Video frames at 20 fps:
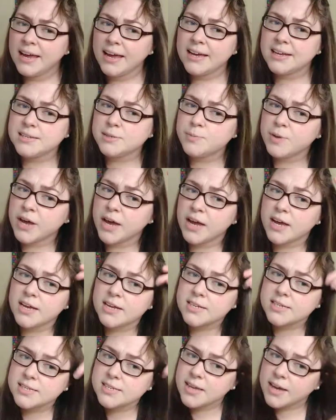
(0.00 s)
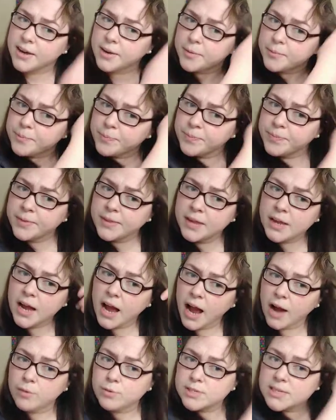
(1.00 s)
is because I
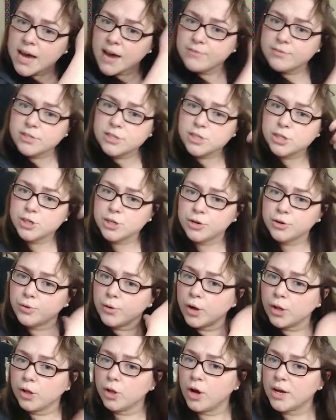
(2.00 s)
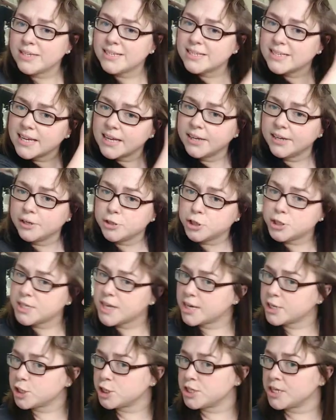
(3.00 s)
was having to do a lot skinnier
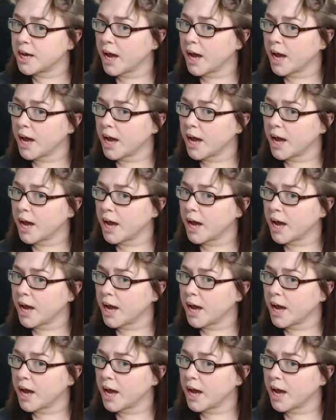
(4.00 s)
sections.